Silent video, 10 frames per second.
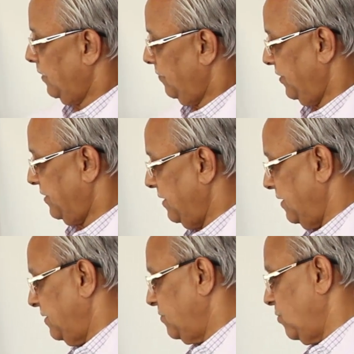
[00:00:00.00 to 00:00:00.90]
the
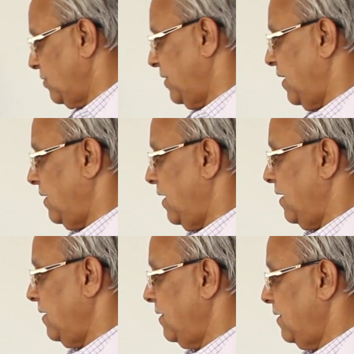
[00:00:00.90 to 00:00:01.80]
tenderness over the
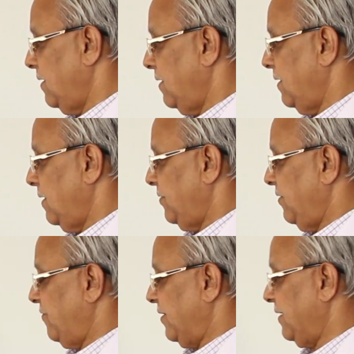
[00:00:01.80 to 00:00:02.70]
ulna, they
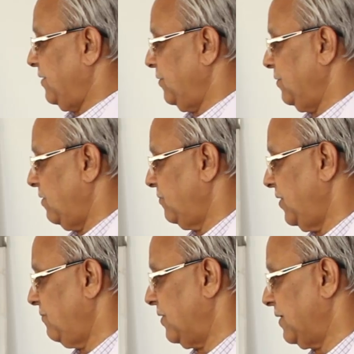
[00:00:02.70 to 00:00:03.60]
forget
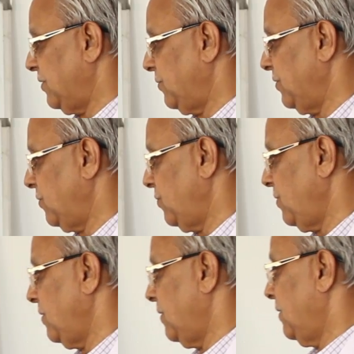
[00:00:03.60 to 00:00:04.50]
to include
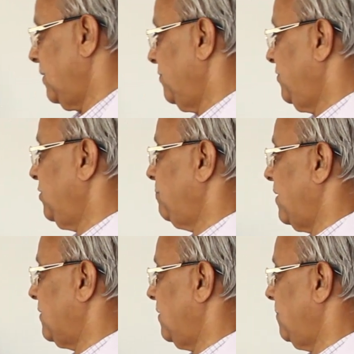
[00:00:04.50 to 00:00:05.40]
this
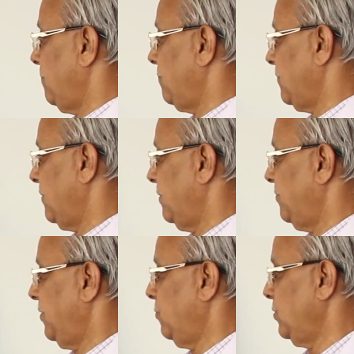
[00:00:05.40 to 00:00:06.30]
part,
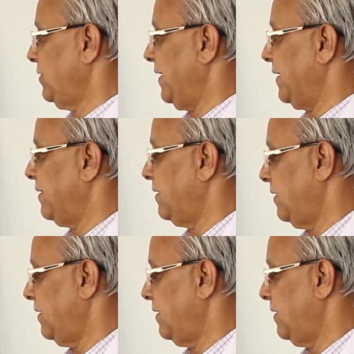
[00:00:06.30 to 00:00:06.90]
they won't take it.